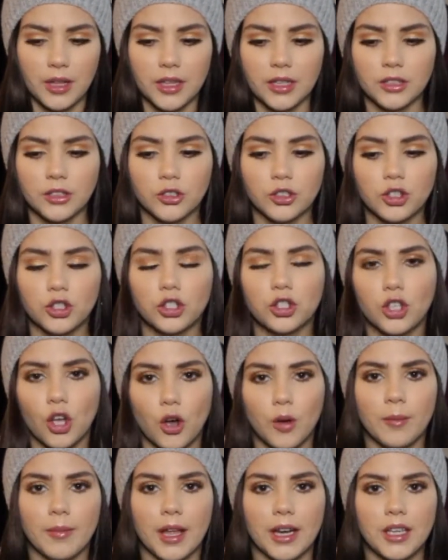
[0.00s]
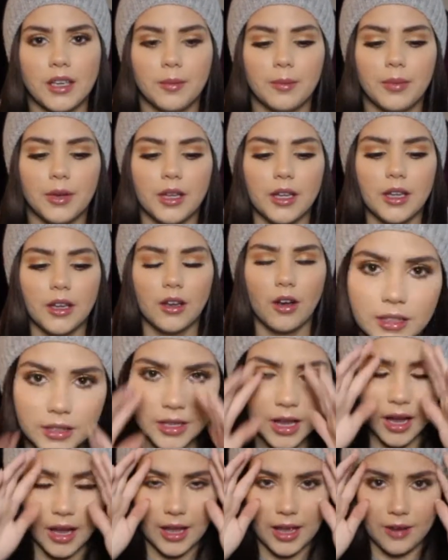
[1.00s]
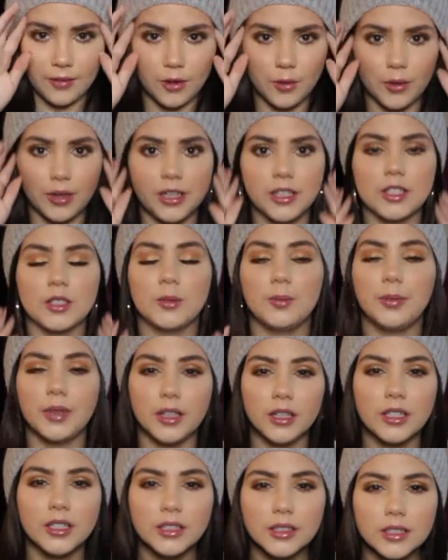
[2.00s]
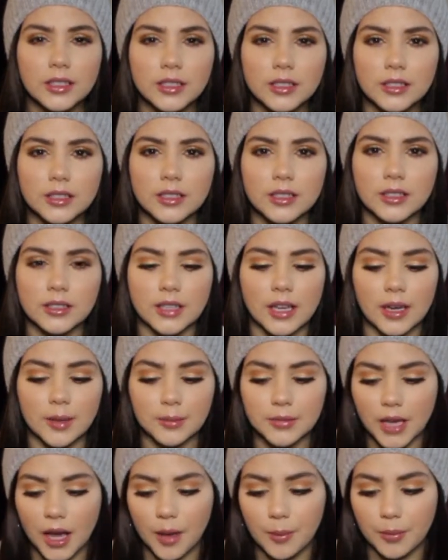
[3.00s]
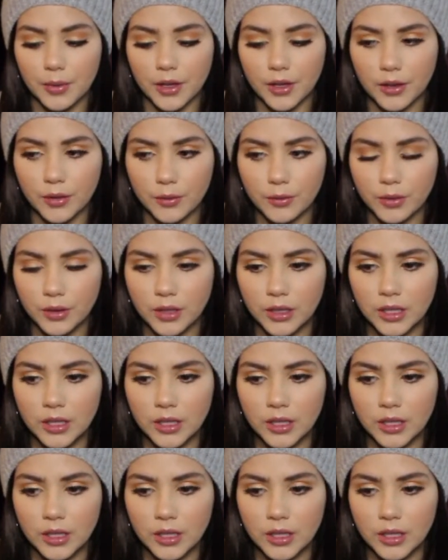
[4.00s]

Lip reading: Like there's so many, but not everyone experiences the same type of